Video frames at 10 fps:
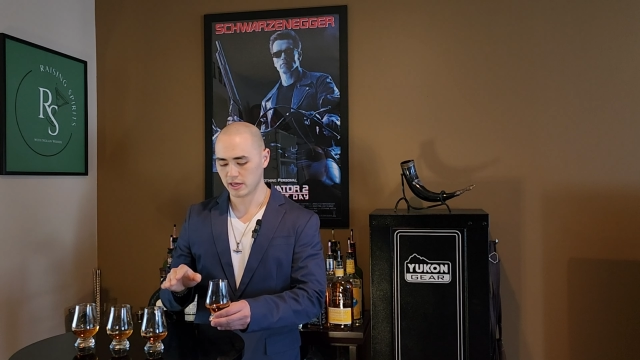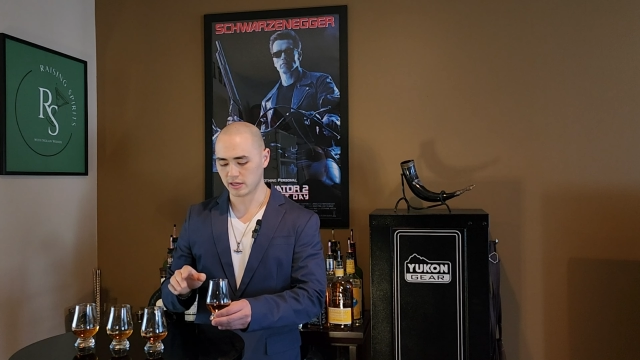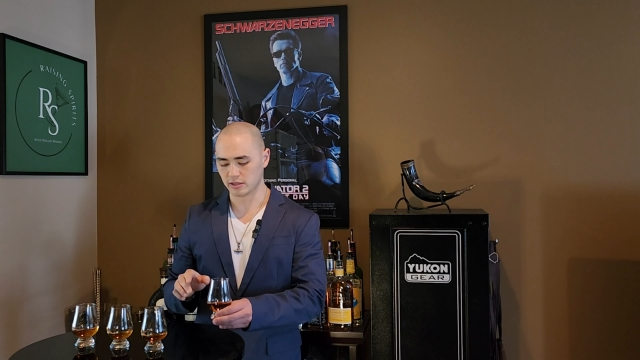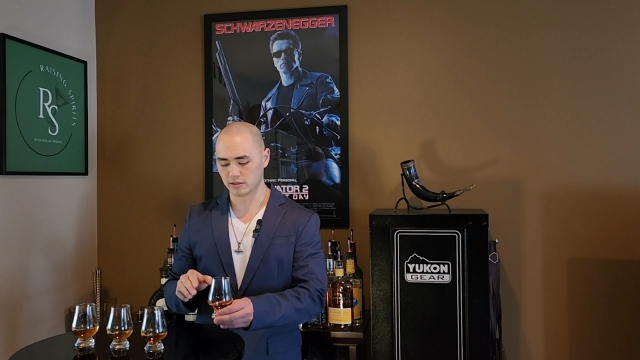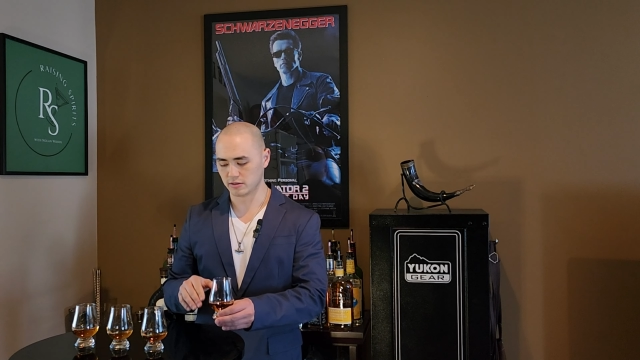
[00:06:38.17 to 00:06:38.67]

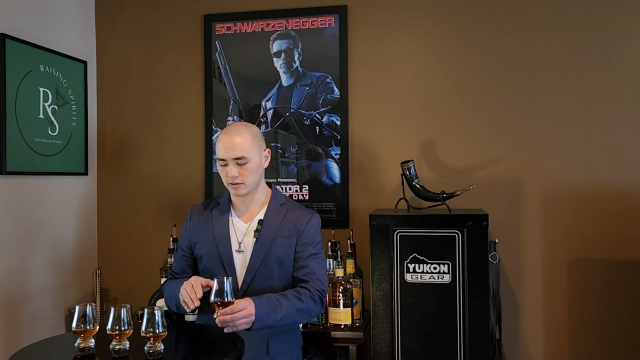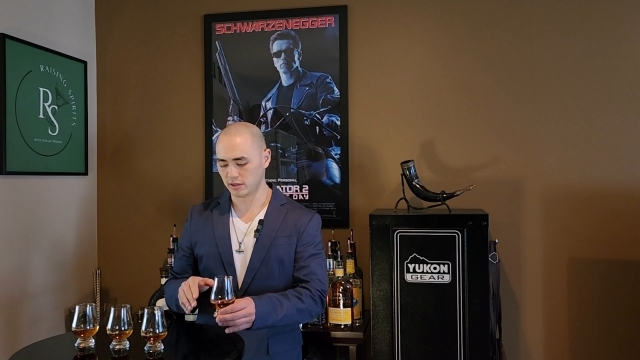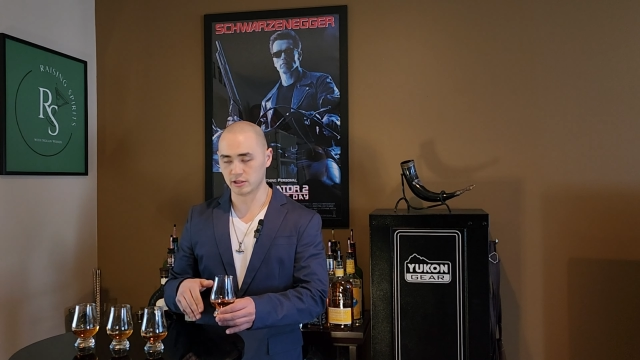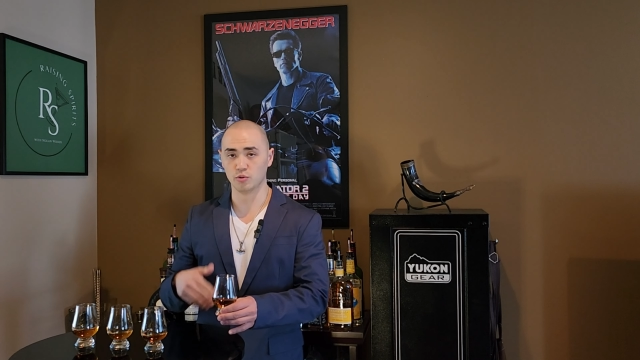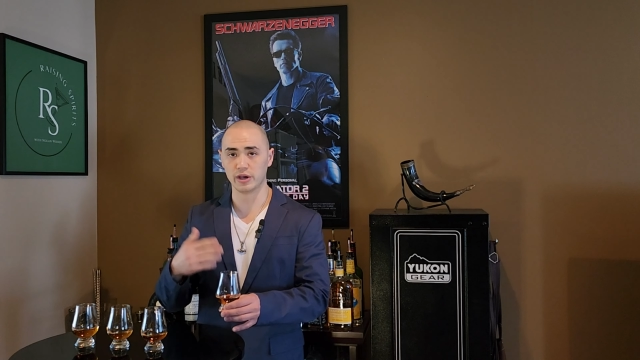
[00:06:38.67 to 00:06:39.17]
in
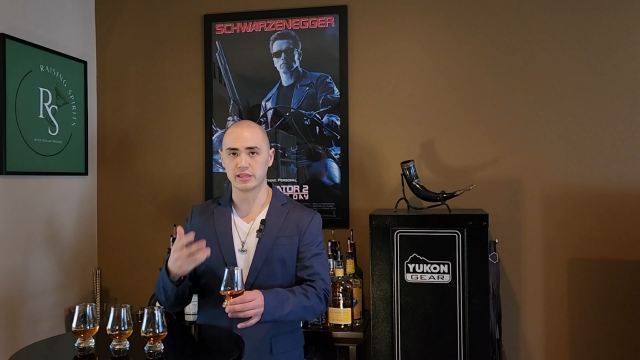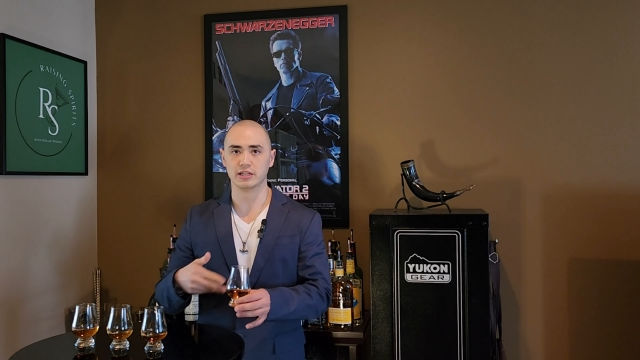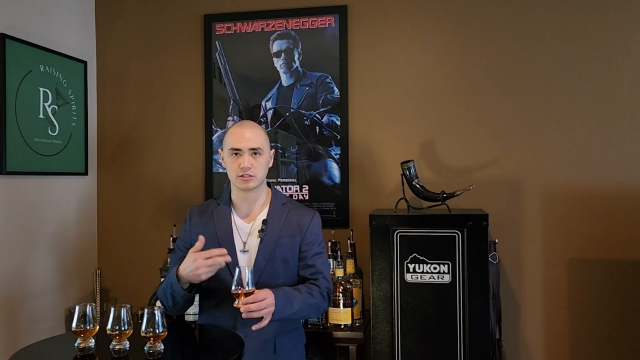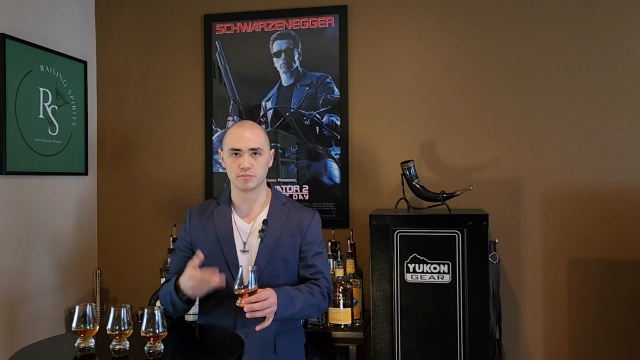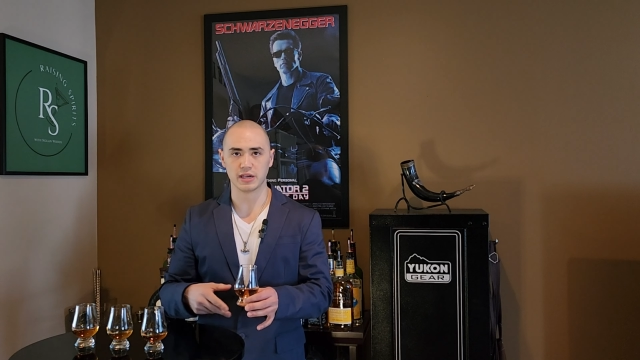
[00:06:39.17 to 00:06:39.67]
the way that
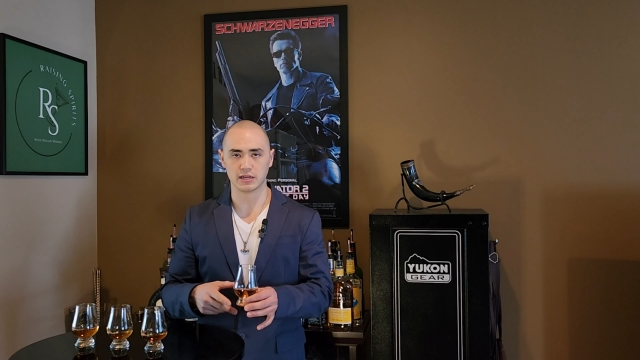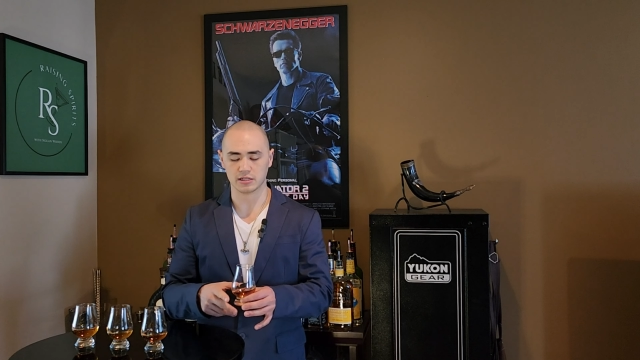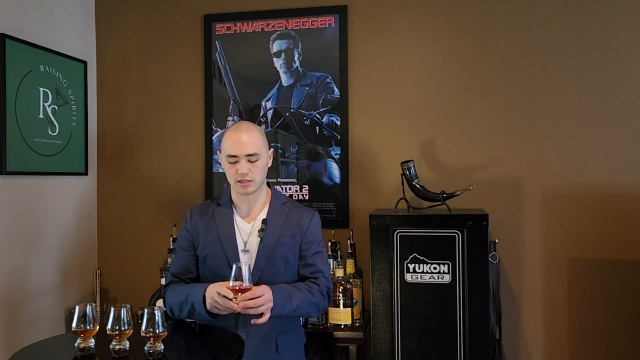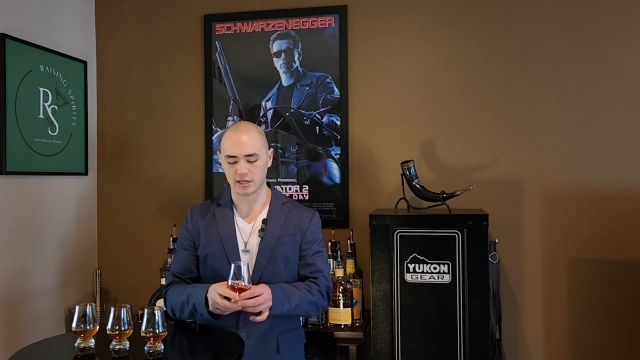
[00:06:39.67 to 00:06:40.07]
it's made.